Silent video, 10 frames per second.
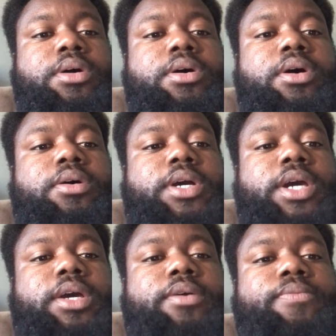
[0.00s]

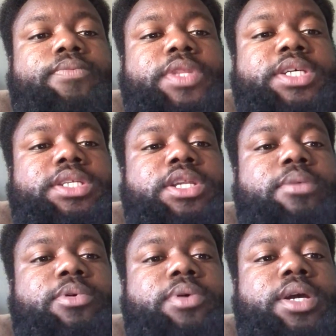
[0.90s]
Okay, this
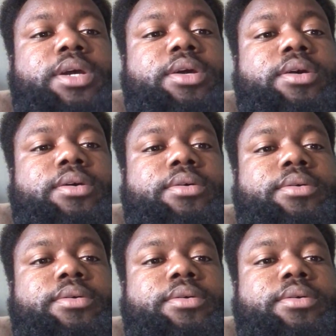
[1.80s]
number right here.